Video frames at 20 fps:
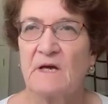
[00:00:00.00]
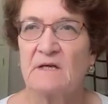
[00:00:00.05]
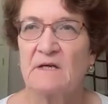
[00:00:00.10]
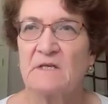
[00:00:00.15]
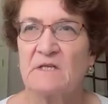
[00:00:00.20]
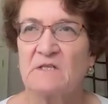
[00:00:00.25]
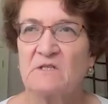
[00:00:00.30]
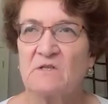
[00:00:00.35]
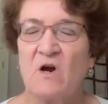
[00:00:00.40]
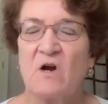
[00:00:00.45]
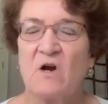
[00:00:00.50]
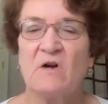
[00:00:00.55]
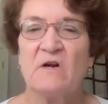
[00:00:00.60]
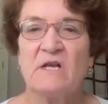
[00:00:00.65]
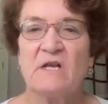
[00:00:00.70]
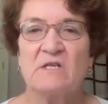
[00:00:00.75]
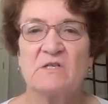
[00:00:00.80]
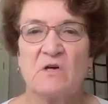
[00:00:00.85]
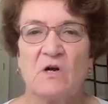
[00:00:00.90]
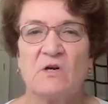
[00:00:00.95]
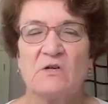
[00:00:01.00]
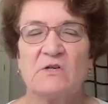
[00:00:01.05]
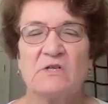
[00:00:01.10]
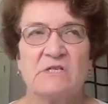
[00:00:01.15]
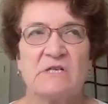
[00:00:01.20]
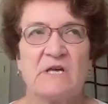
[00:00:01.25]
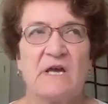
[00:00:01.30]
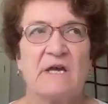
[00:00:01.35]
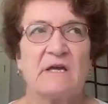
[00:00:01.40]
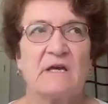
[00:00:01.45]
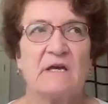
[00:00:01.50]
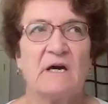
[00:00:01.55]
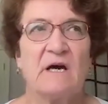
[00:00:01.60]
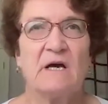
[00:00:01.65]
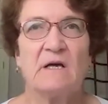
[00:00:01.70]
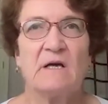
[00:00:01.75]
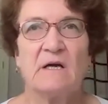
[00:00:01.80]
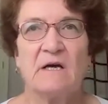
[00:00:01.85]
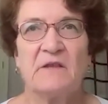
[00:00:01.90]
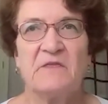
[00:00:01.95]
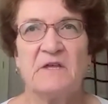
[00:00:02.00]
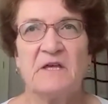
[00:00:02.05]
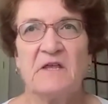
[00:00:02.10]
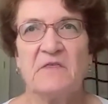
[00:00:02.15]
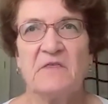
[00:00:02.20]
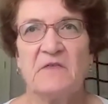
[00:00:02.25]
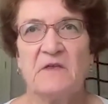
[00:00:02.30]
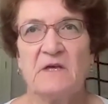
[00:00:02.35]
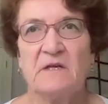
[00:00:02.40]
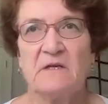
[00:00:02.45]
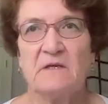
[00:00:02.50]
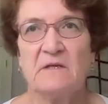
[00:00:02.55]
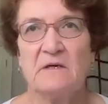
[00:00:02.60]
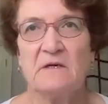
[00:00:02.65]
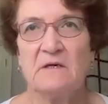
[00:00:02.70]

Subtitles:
It's hard to say. I think that